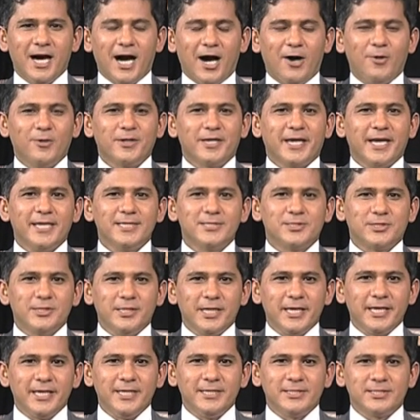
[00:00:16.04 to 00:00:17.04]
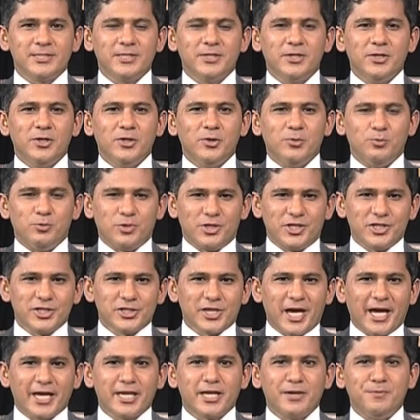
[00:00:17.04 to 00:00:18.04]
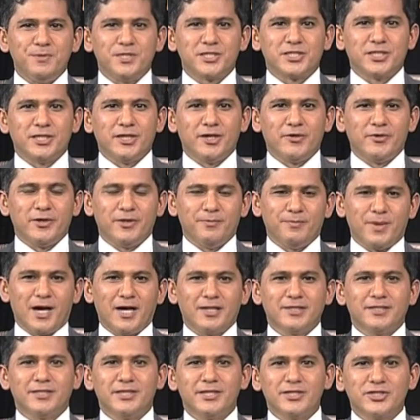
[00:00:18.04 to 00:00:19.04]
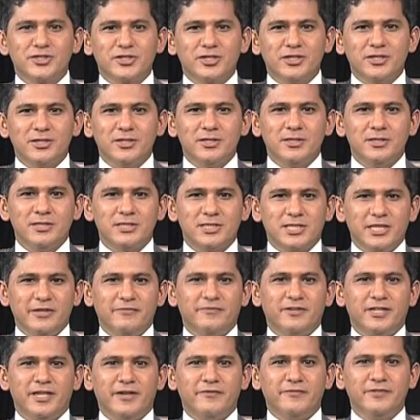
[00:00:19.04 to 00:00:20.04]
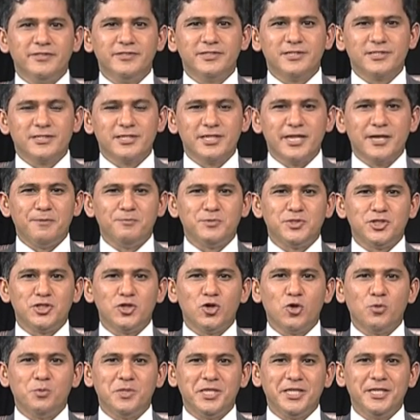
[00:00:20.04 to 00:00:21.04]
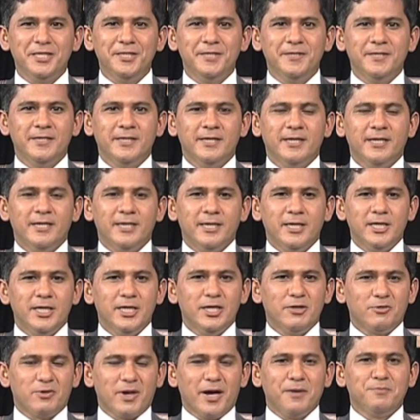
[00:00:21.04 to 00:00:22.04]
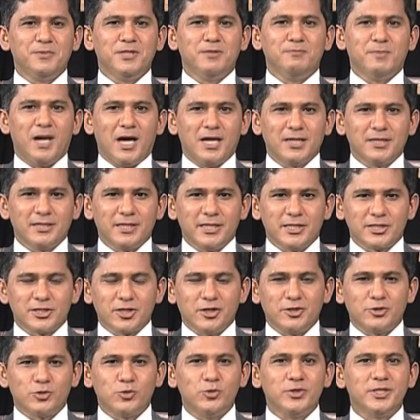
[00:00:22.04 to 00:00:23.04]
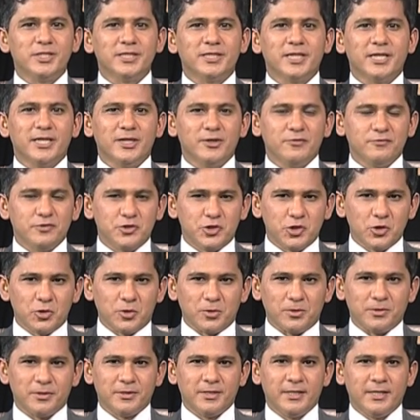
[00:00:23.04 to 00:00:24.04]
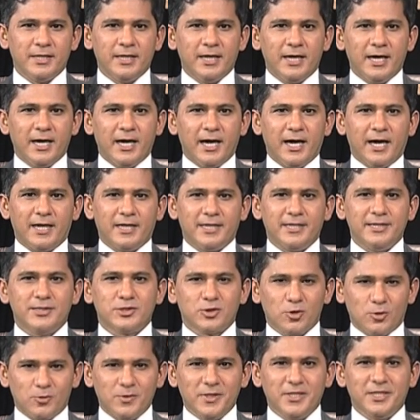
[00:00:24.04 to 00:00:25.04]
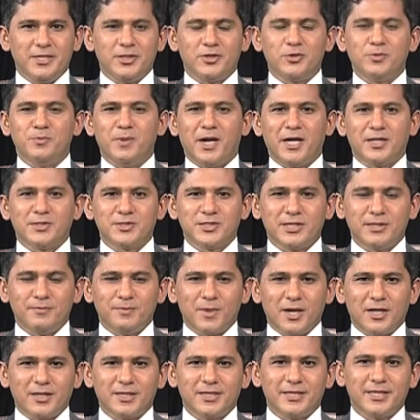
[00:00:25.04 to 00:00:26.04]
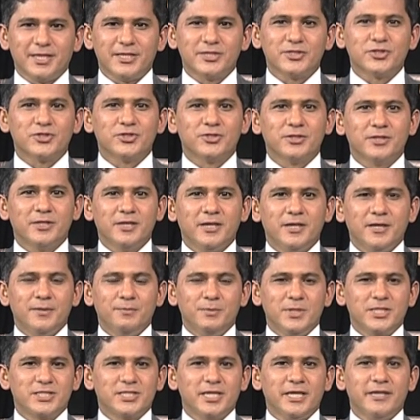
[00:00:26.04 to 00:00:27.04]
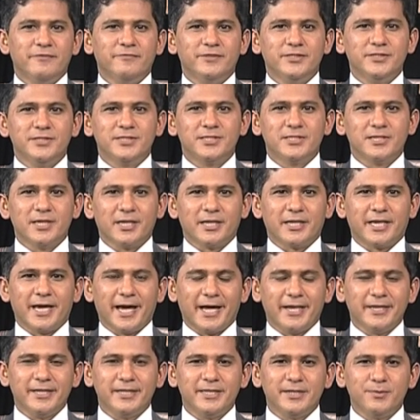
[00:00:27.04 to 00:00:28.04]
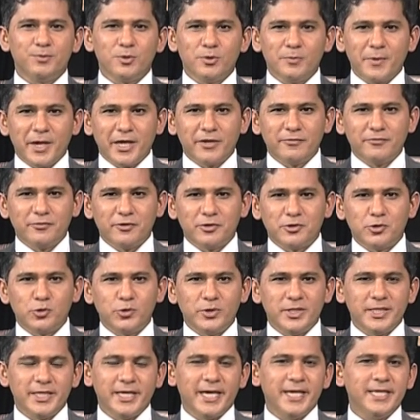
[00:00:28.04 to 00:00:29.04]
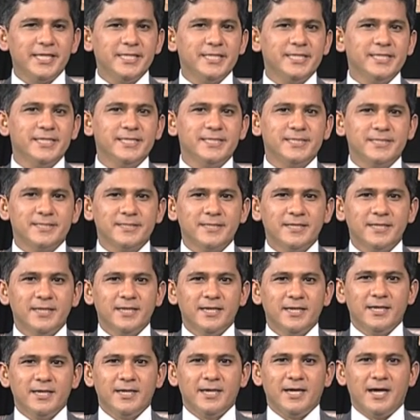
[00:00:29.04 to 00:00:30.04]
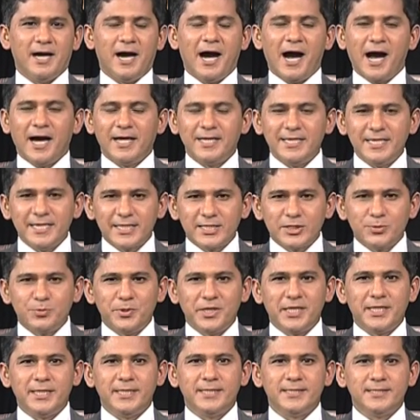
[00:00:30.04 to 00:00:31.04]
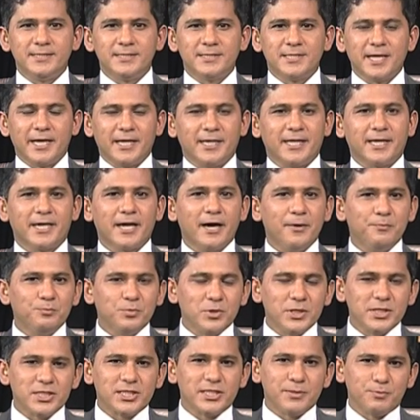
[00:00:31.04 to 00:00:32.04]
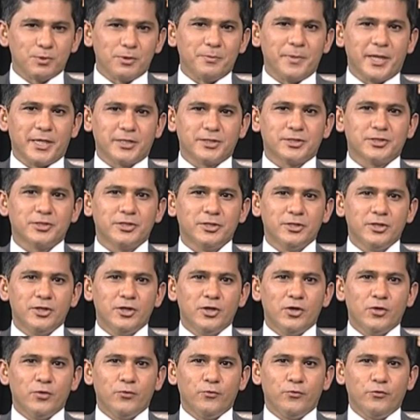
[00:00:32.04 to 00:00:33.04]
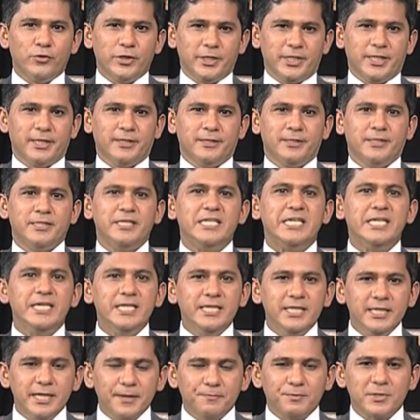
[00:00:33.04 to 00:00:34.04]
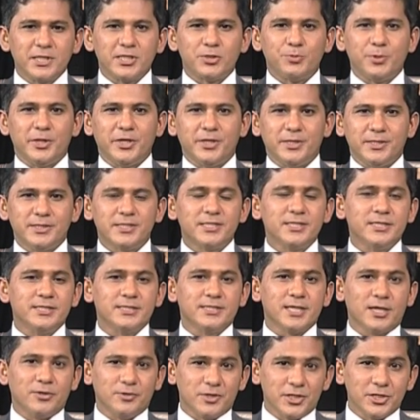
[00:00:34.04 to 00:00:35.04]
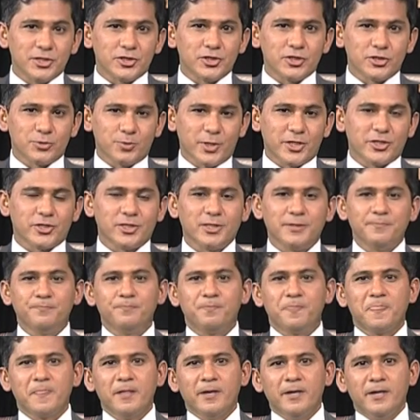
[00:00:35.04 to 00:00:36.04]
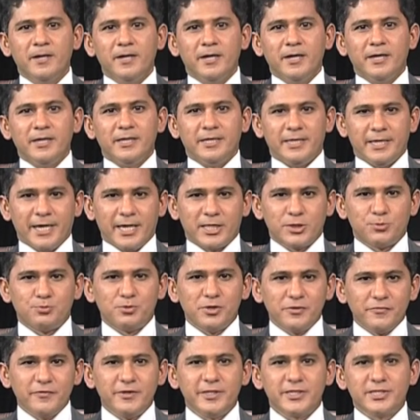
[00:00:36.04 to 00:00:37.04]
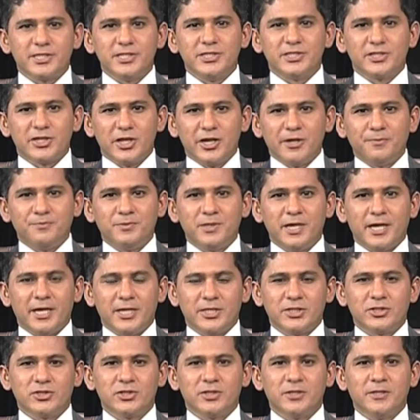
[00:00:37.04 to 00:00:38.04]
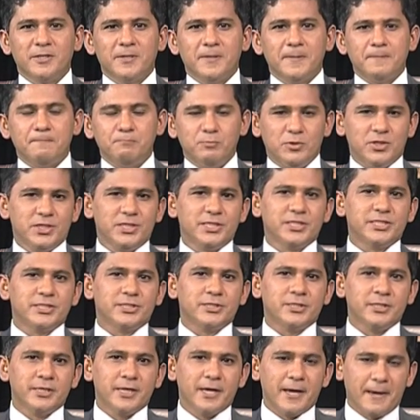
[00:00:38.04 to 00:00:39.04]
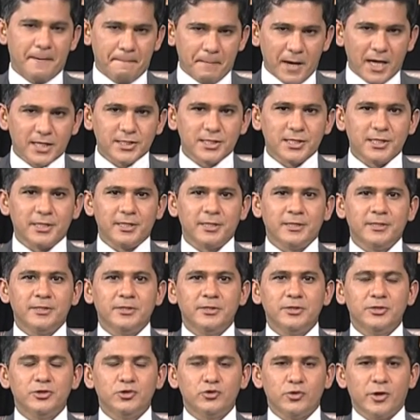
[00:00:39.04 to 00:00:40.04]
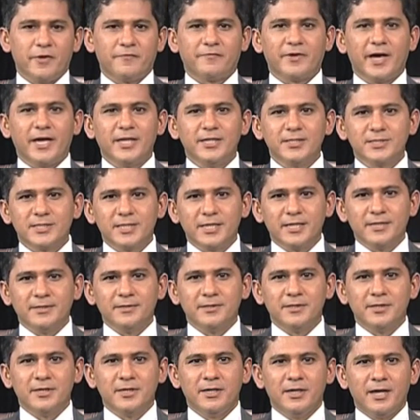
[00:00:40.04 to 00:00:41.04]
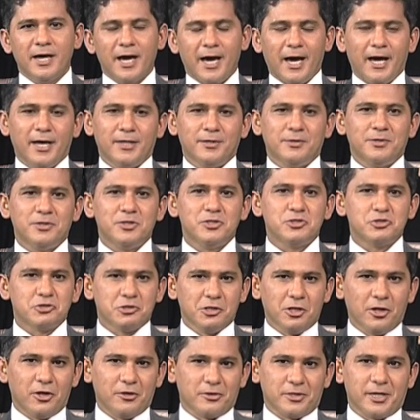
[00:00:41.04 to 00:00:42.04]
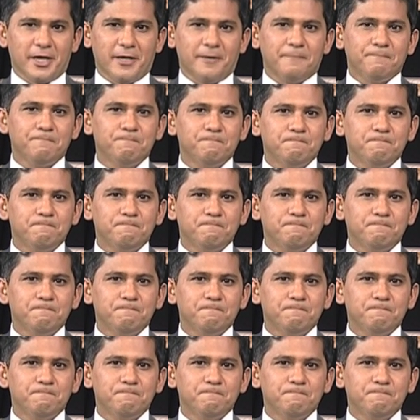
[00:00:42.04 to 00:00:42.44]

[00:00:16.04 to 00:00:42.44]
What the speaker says: Our guest today is British High Commissioner in Bangladesh, Stephen Evans, CMG OBE. He arrived in Bangladesh on 23rd of June and he is already 2 months in Bangladesh. Mr. Evans, a career diplomat for 28 years, a highly experienced and accomplished diplomat with an in-depth experience in South Asia especially. He has previously served as British ambassador to Afghanistan and Sri Lanka,